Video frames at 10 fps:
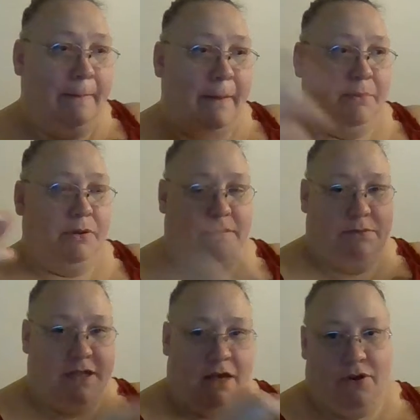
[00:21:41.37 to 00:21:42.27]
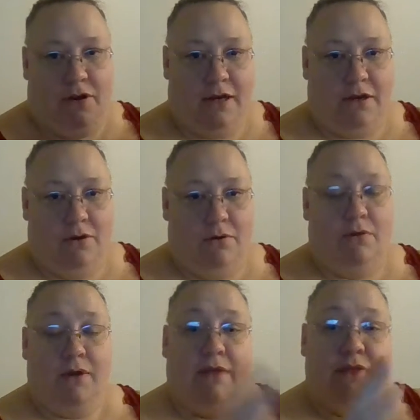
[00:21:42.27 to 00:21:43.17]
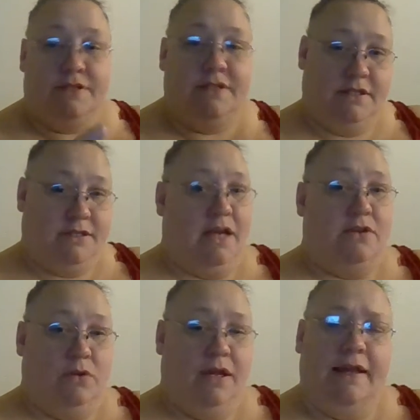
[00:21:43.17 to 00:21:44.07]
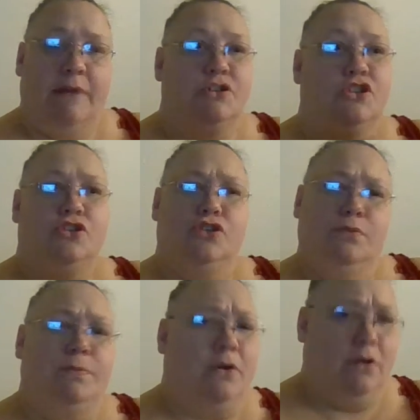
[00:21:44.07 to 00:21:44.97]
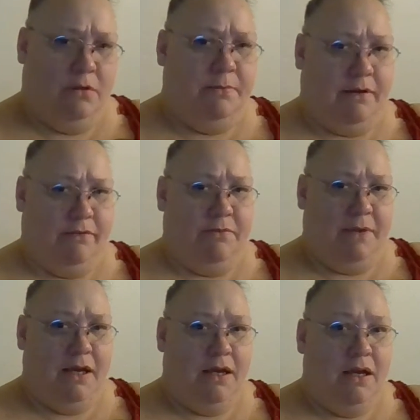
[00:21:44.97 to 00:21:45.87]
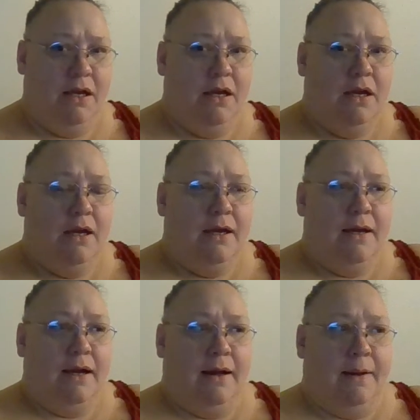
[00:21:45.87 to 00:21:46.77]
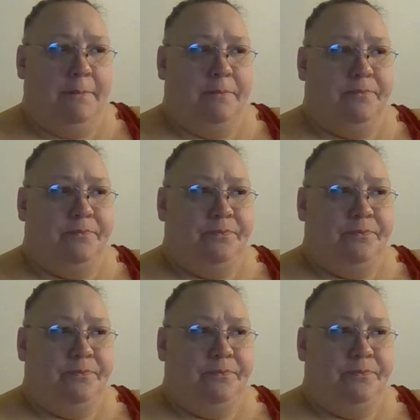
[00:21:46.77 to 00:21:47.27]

and put them together and go, okay, this is the schedule. And that was super calming for me. Um,